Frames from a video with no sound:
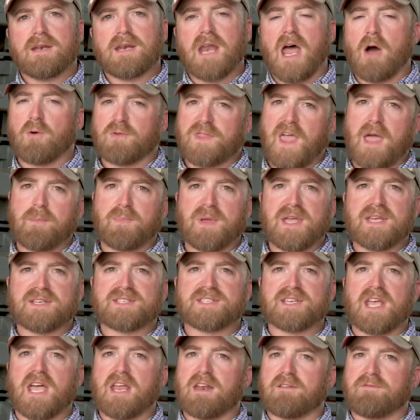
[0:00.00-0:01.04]
Now, with that being
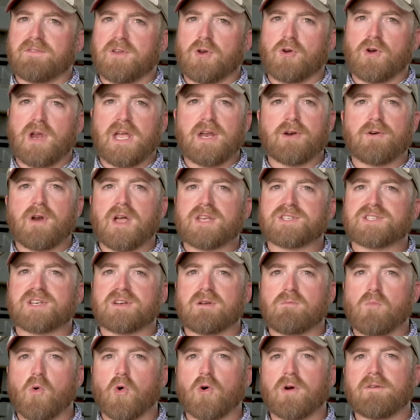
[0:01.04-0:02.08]
said, if you're
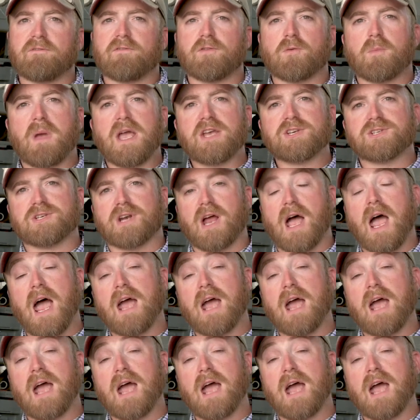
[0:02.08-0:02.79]
interested in more information,